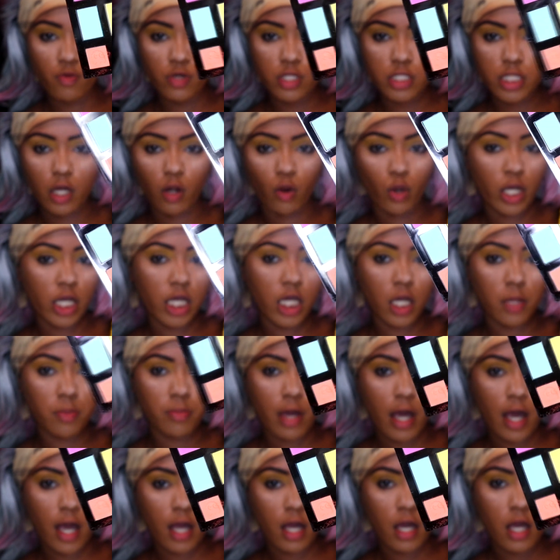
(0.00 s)
with that or
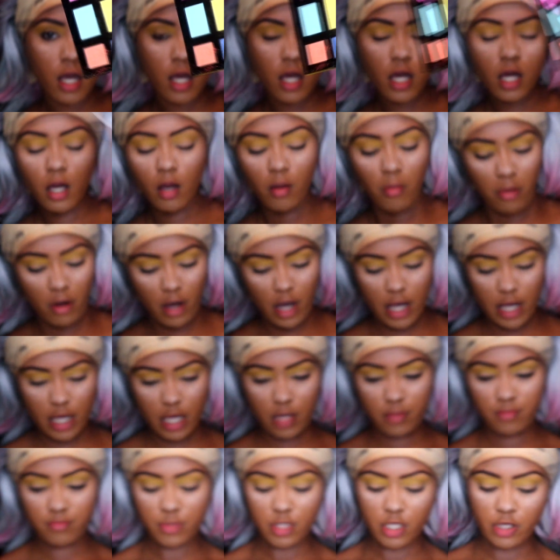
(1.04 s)
kickback, but
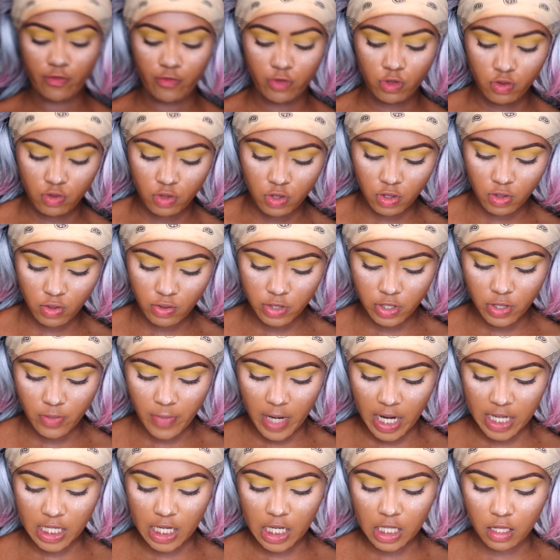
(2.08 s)
if you do, you
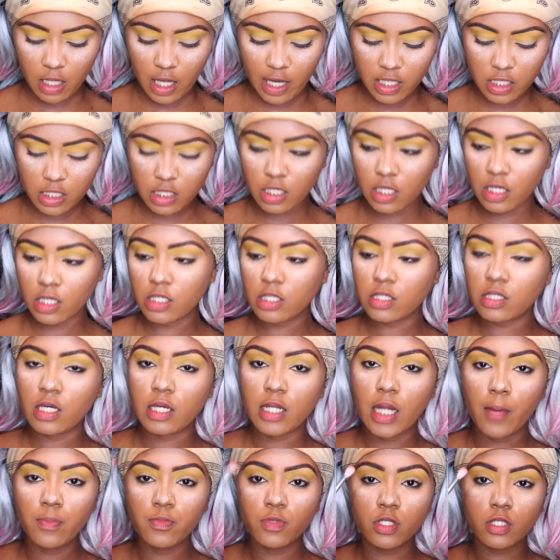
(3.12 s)
might not like this.
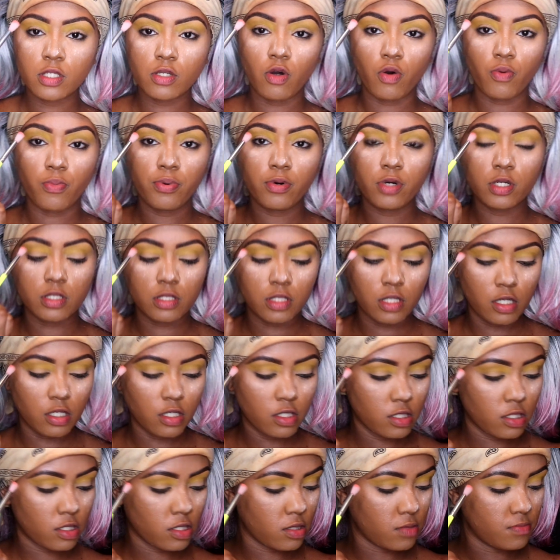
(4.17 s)
And I'm just gonna put
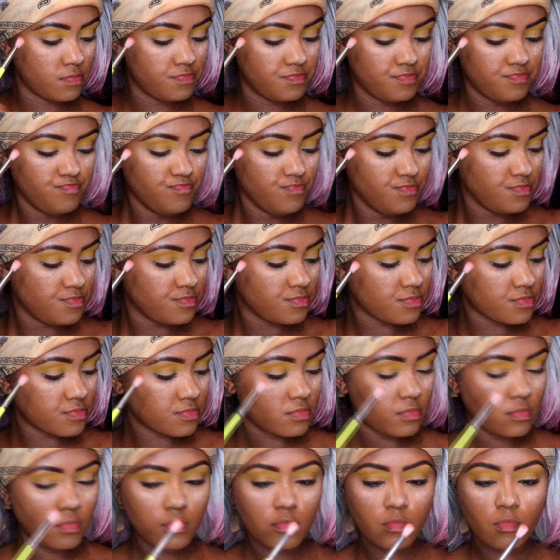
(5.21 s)
this
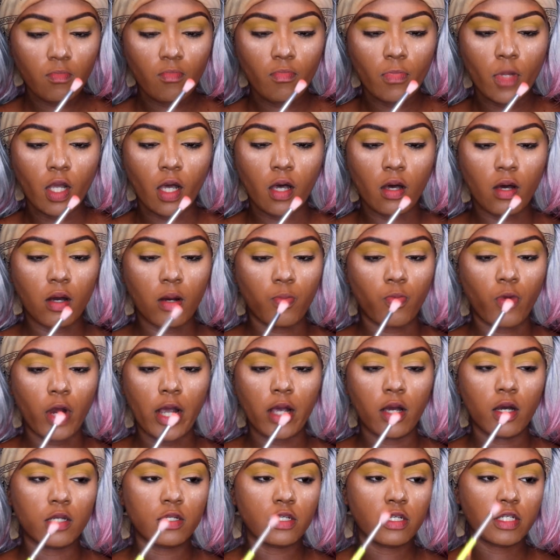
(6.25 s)

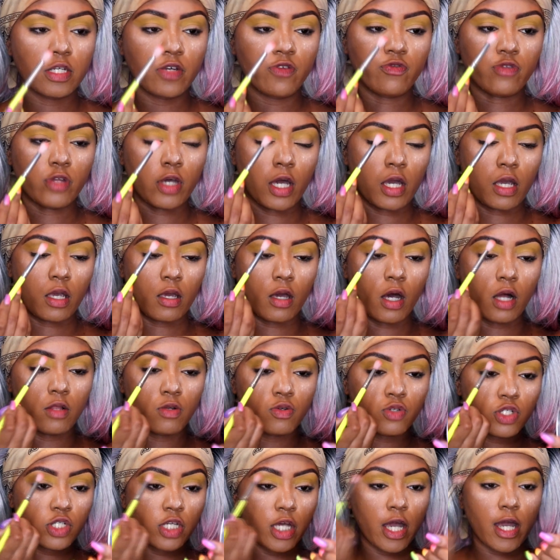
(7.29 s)
right underneath that
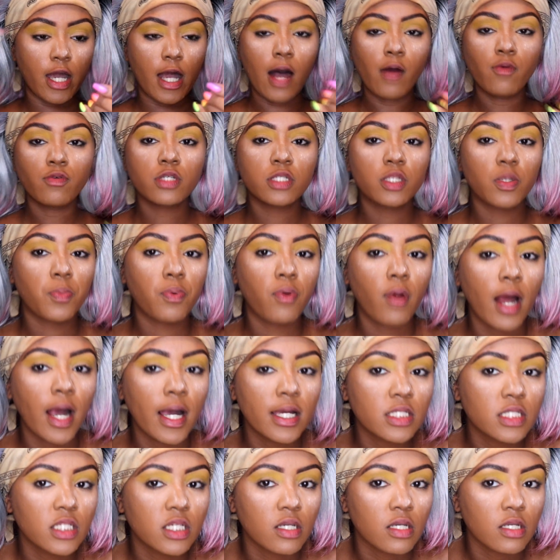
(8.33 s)
yellow shade. I was
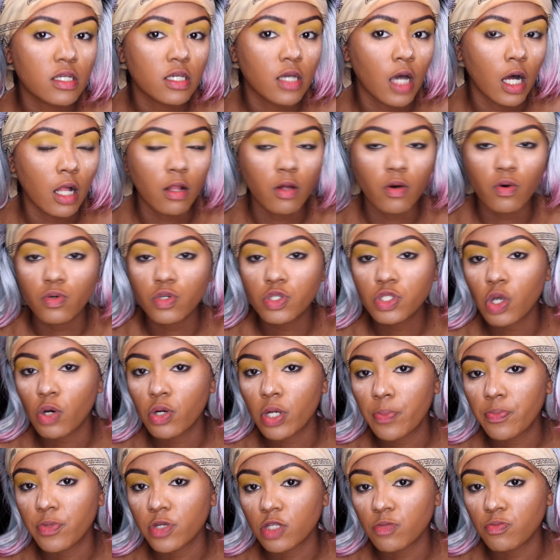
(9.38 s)
surprised the yellow
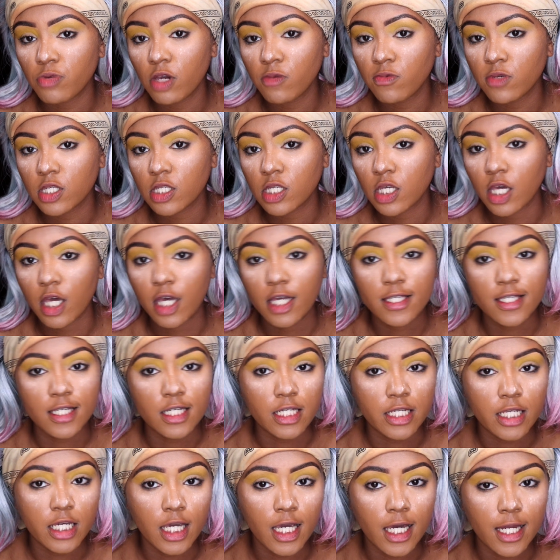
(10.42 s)
showed up as pigmented as
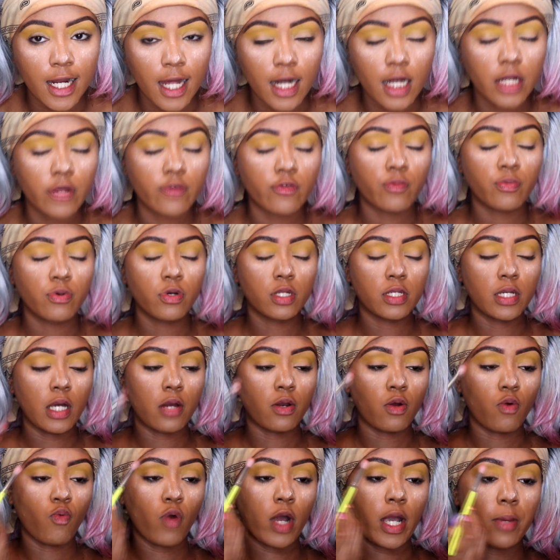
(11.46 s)
it did, and I didn't even put
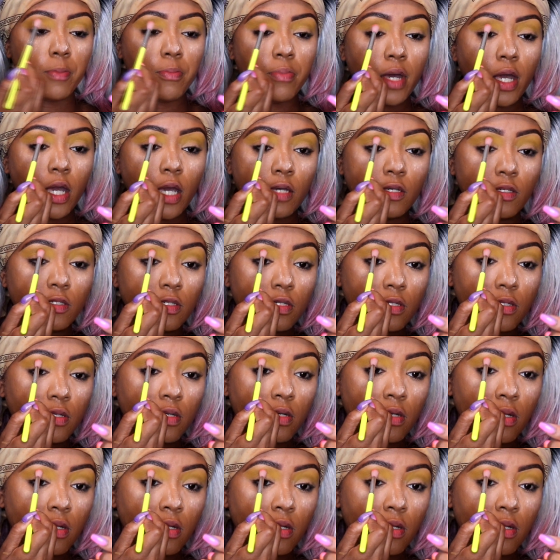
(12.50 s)
down a white base.